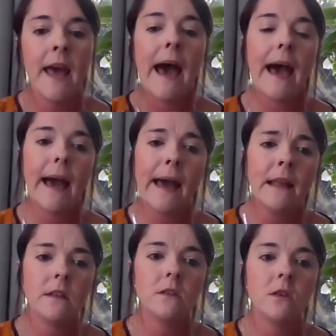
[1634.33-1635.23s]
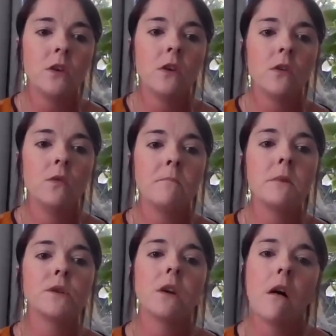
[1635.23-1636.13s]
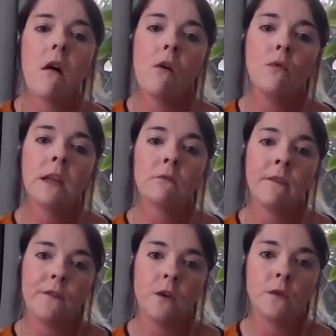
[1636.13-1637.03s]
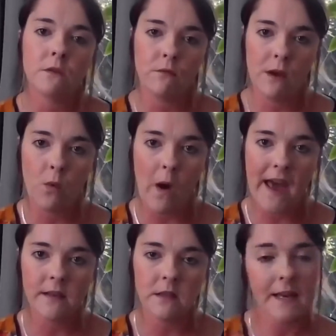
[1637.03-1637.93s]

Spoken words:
And you must only refuse a request,